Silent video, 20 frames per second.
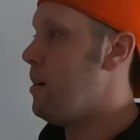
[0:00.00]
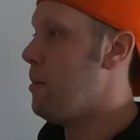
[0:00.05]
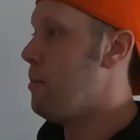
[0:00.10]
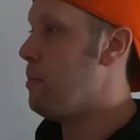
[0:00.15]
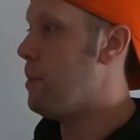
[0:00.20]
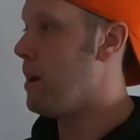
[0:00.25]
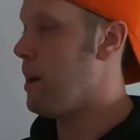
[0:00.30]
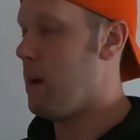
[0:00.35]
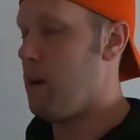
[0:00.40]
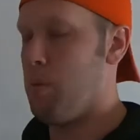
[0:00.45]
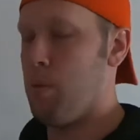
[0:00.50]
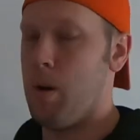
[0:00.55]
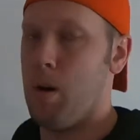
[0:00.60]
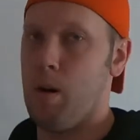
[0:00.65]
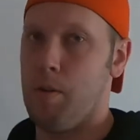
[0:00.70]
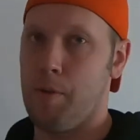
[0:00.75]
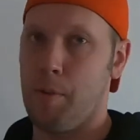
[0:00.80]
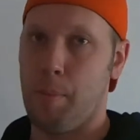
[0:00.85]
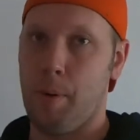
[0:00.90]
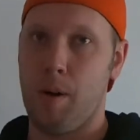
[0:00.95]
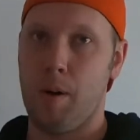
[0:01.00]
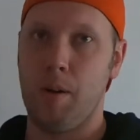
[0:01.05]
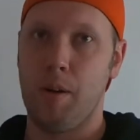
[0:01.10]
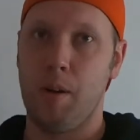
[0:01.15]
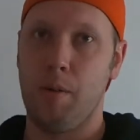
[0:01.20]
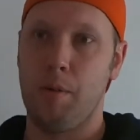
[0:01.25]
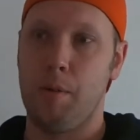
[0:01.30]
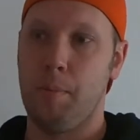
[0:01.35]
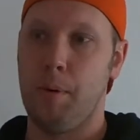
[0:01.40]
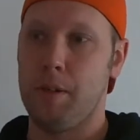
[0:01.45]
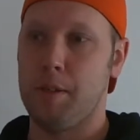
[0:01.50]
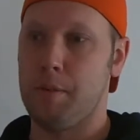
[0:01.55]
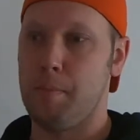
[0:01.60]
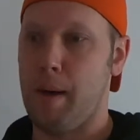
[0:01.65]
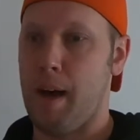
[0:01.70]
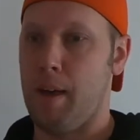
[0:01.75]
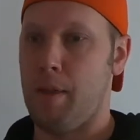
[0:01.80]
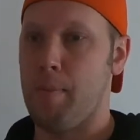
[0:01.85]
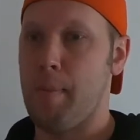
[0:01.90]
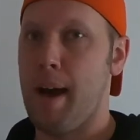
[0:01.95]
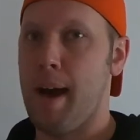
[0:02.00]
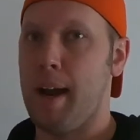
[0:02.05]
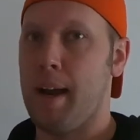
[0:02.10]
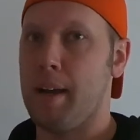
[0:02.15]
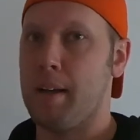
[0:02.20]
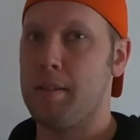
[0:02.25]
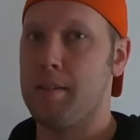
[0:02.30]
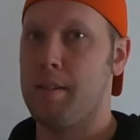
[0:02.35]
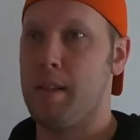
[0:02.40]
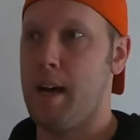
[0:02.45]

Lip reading: But I don't want to overburden you with a bunch of mathematics